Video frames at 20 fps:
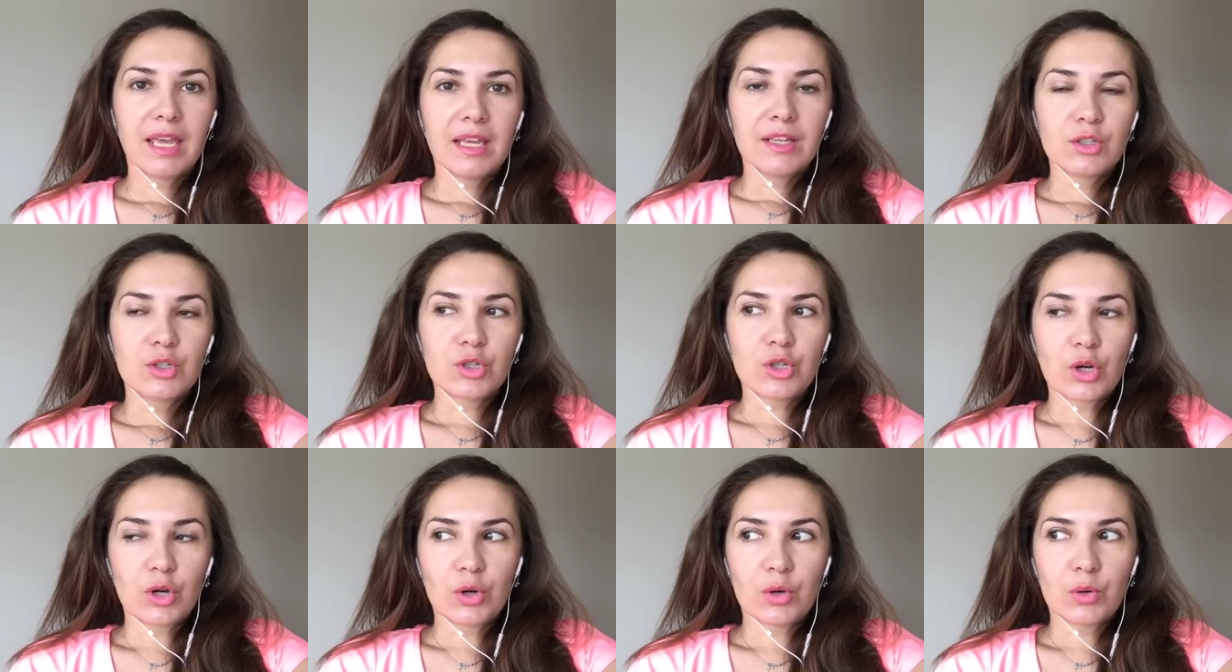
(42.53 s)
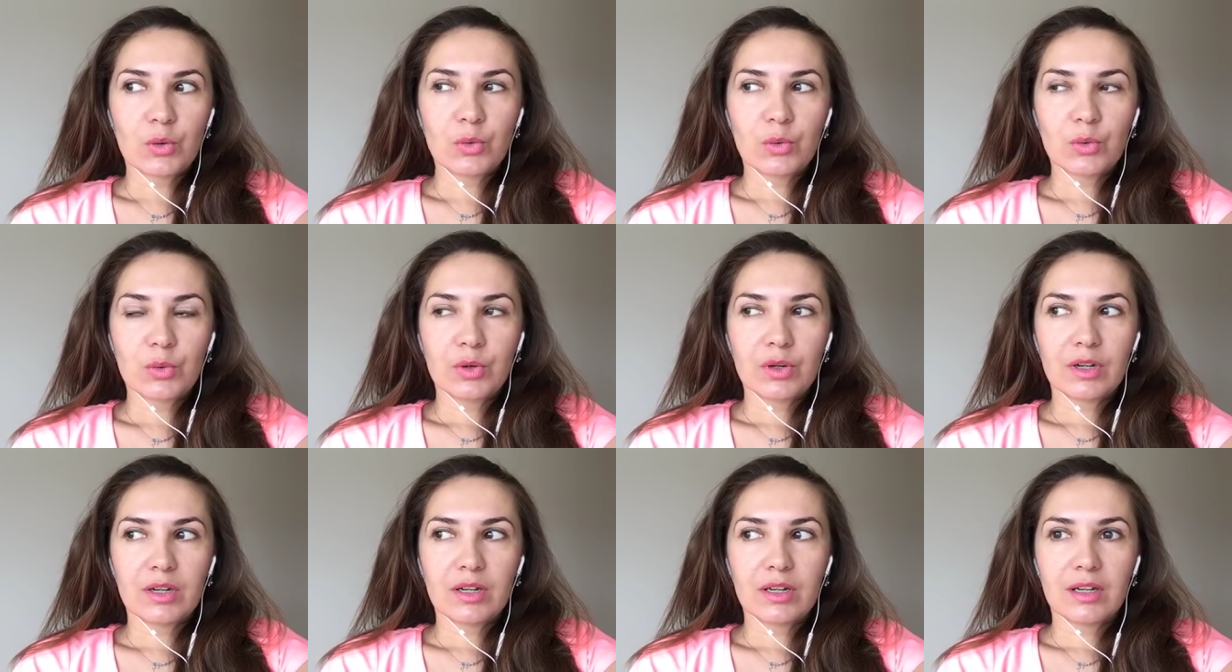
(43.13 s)
So
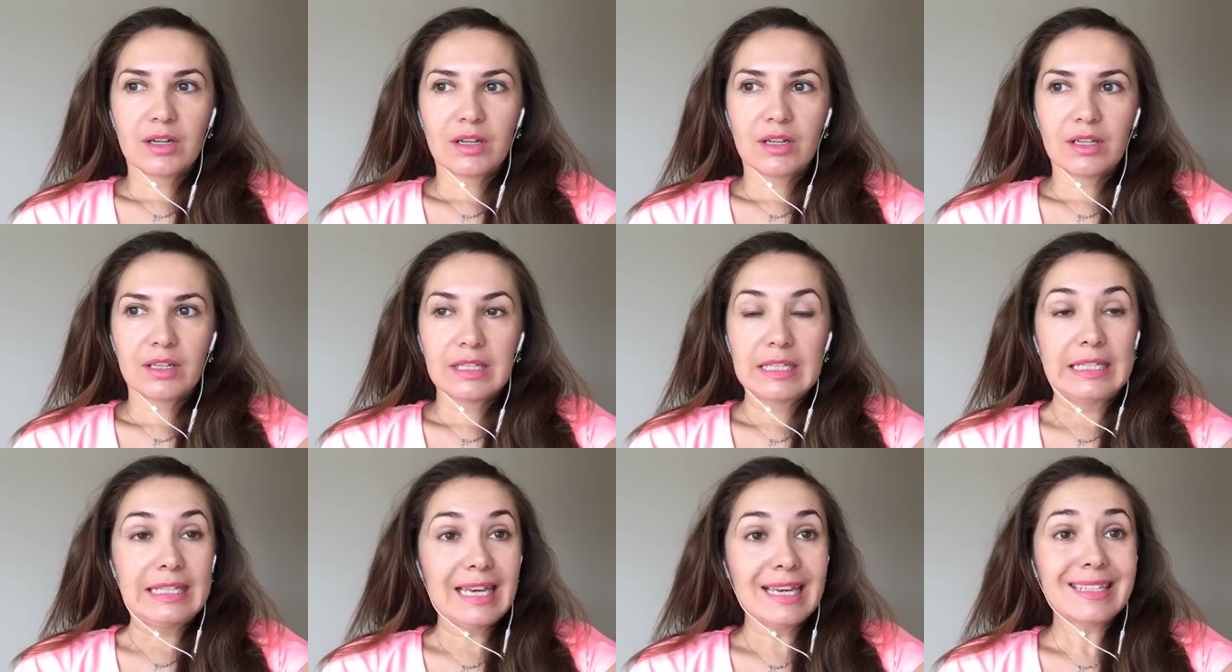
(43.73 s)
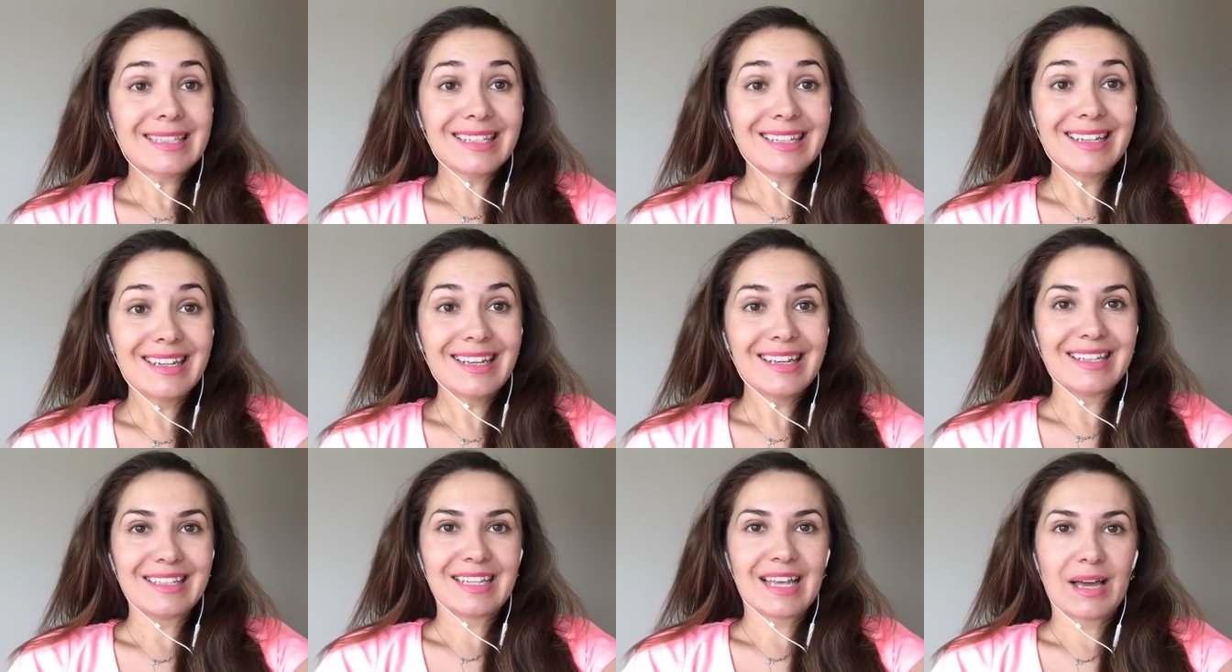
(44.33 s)
yes, it is.